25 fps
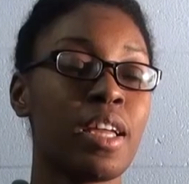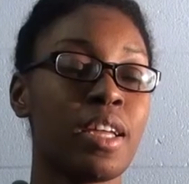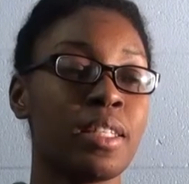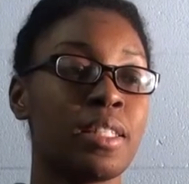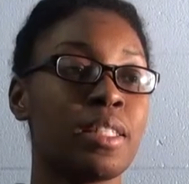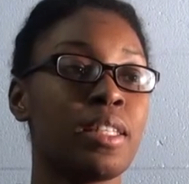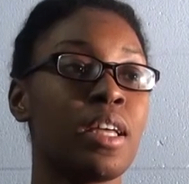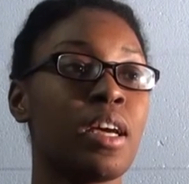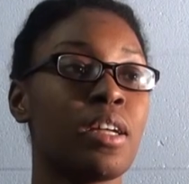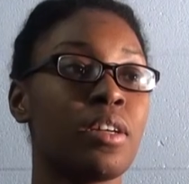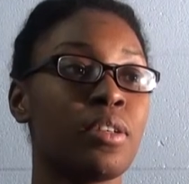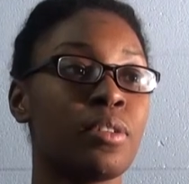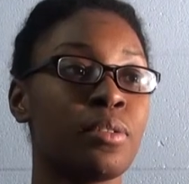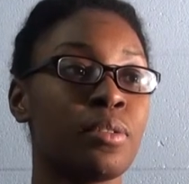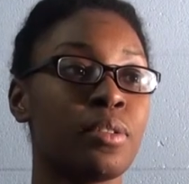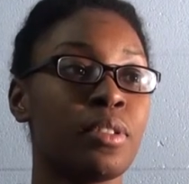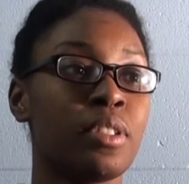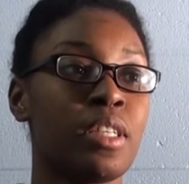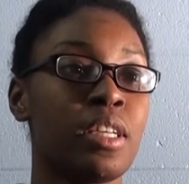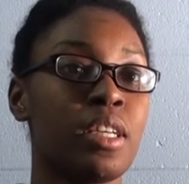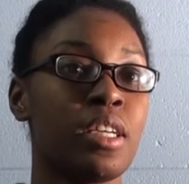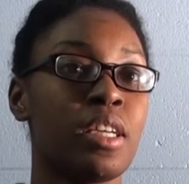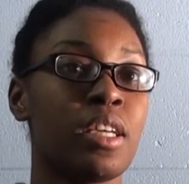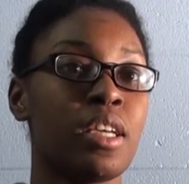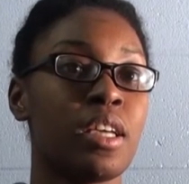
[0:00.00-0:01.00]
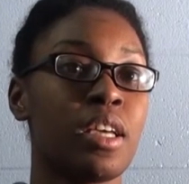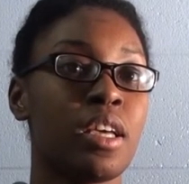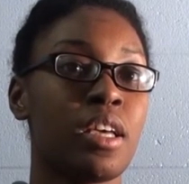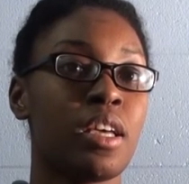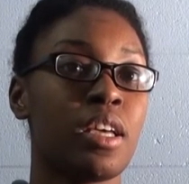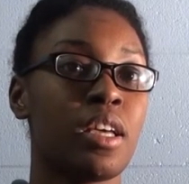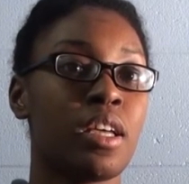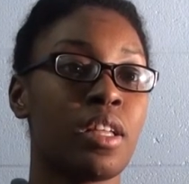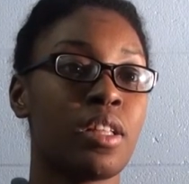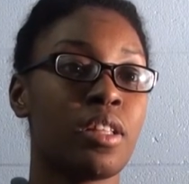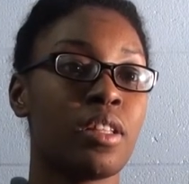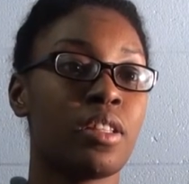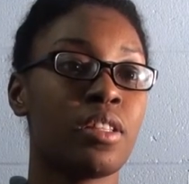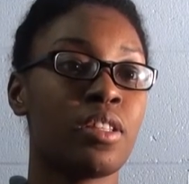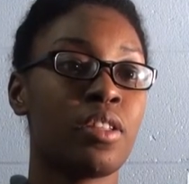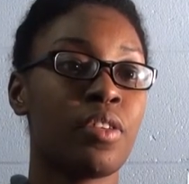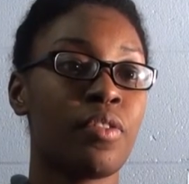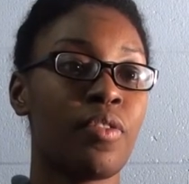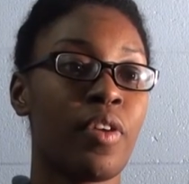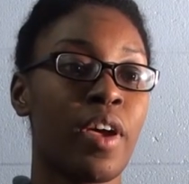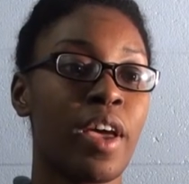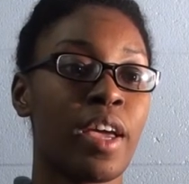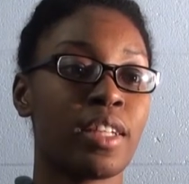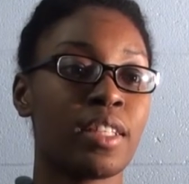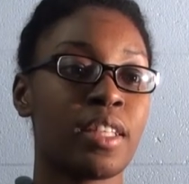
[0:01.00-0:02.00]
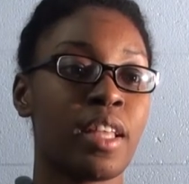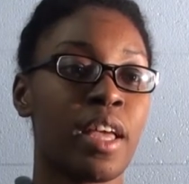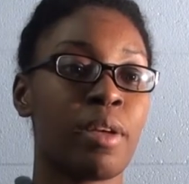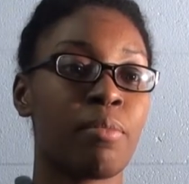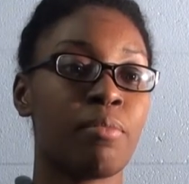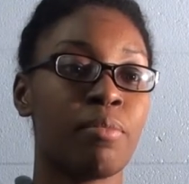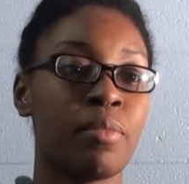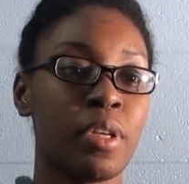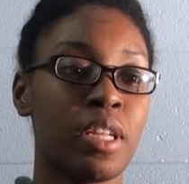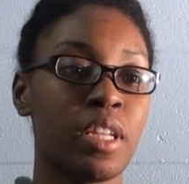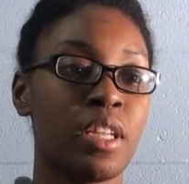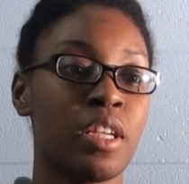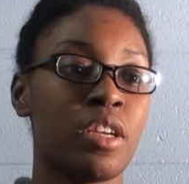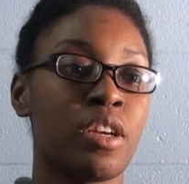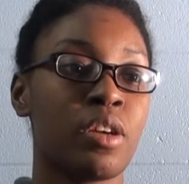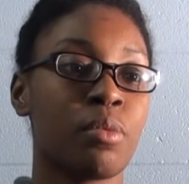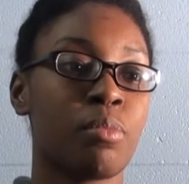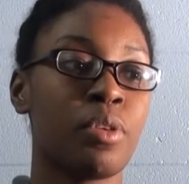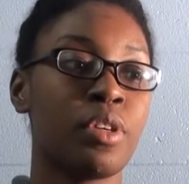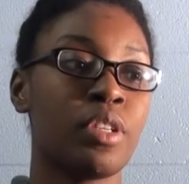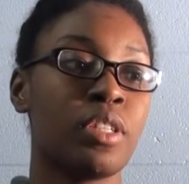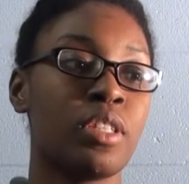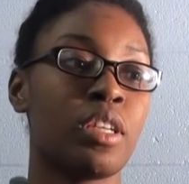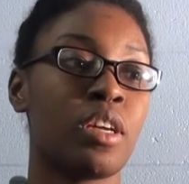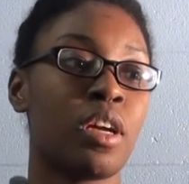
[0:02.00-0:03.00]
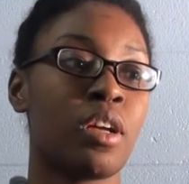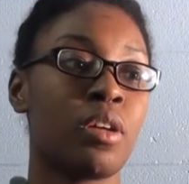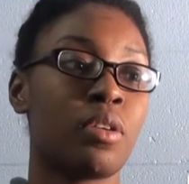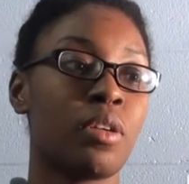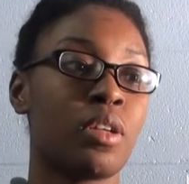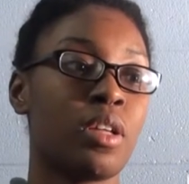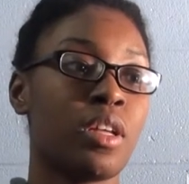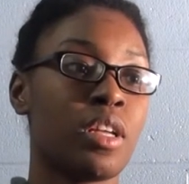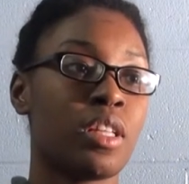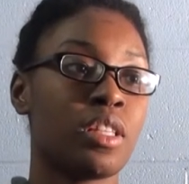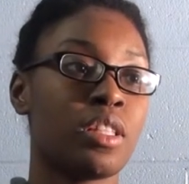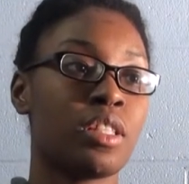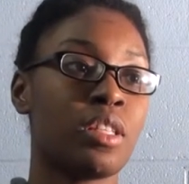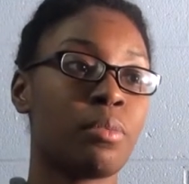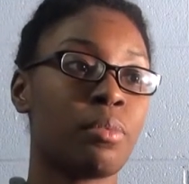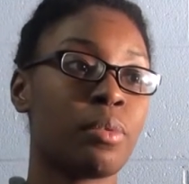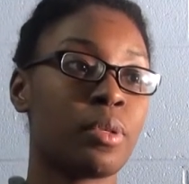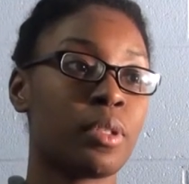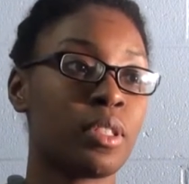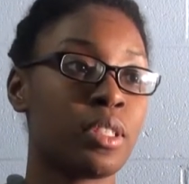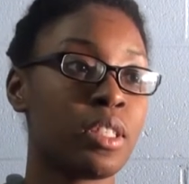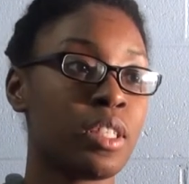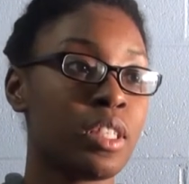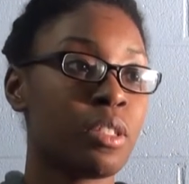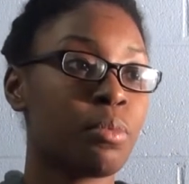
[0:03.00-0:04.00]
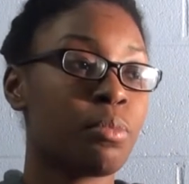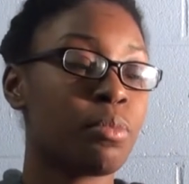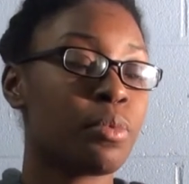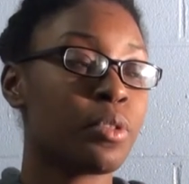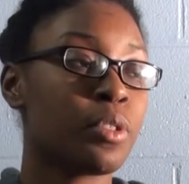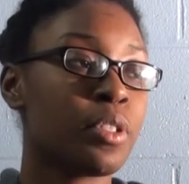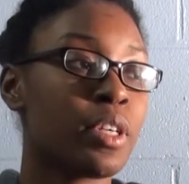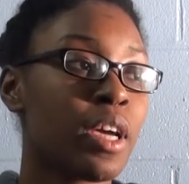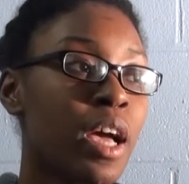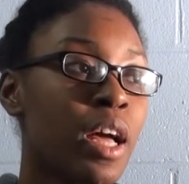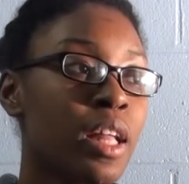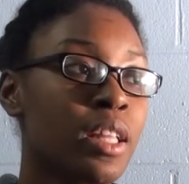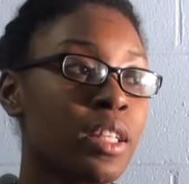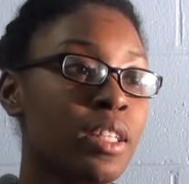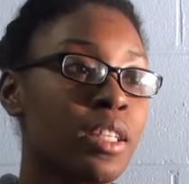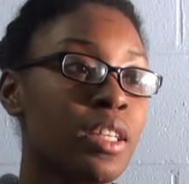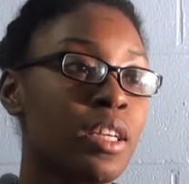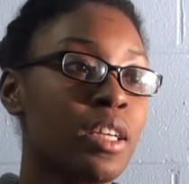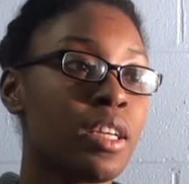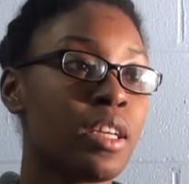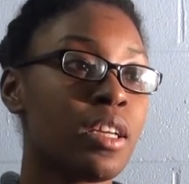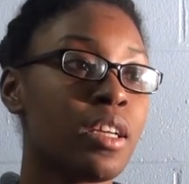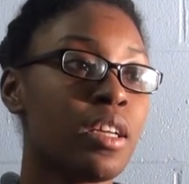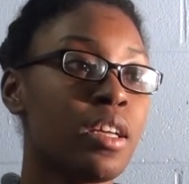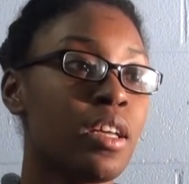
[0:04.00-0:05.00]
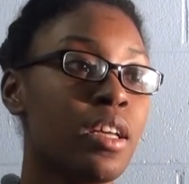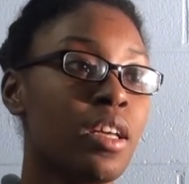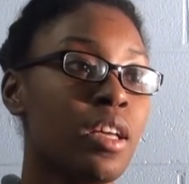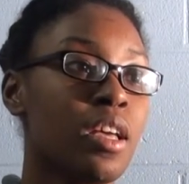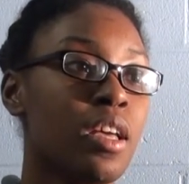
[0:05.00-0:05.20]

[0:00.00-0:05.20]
It's not only the fact that media are putting out the police brutality.